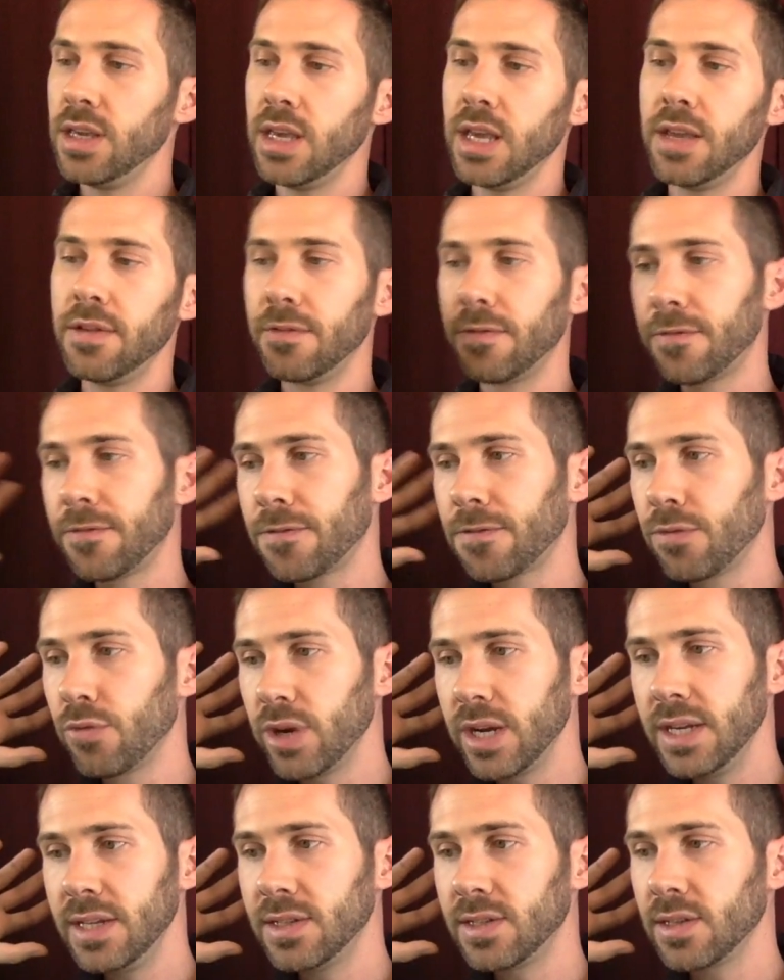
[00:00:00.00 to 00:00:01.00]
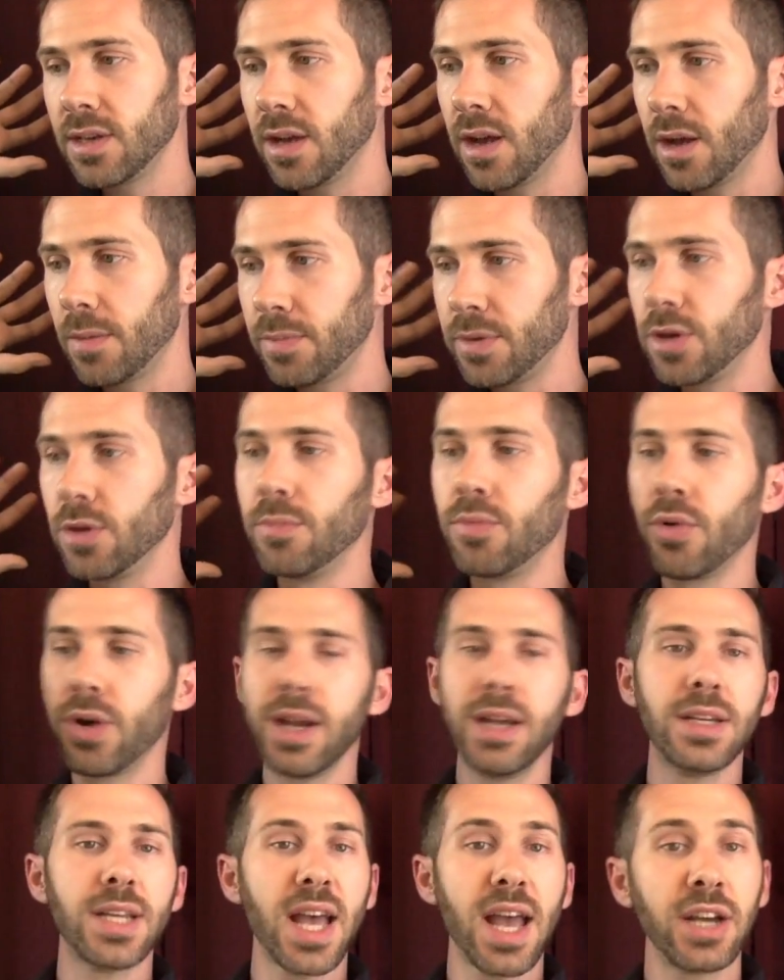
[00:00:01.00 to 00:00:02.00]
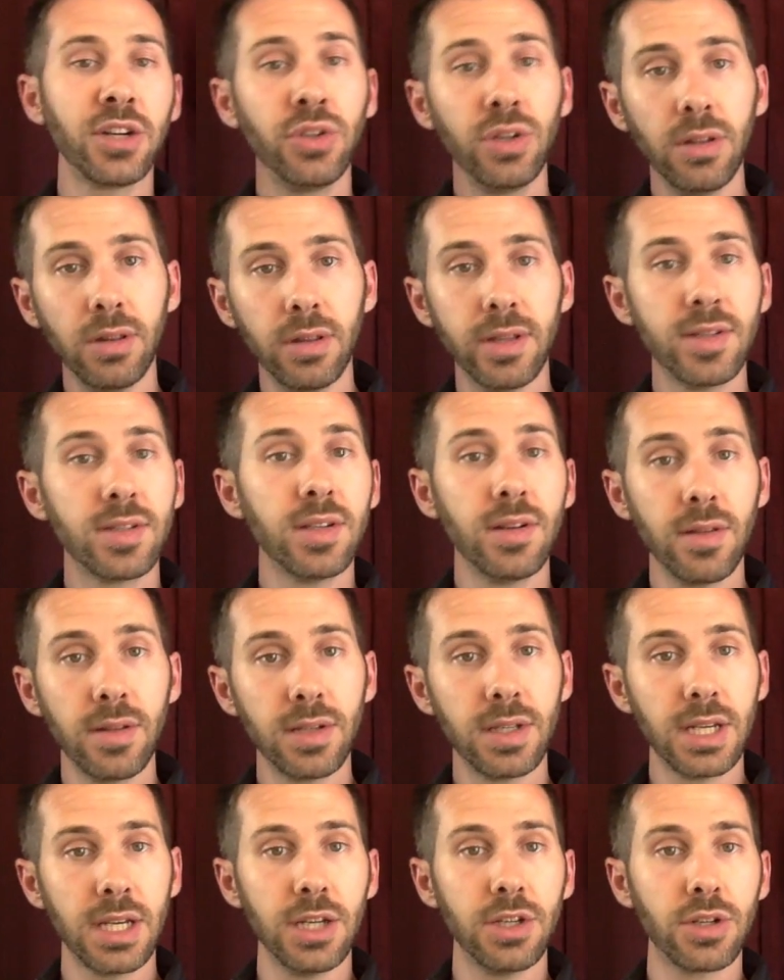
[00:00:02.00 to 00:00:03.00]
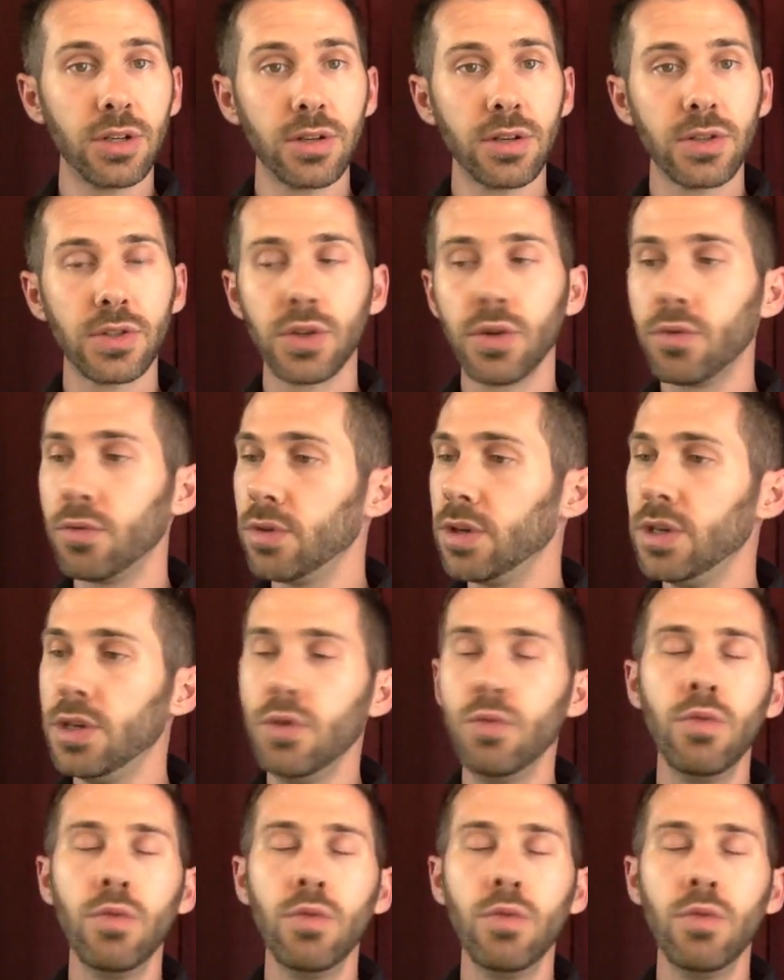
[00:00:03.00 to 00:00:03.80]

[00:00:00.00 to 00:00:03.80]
it frees up your brain to actually listen to the teacher. So you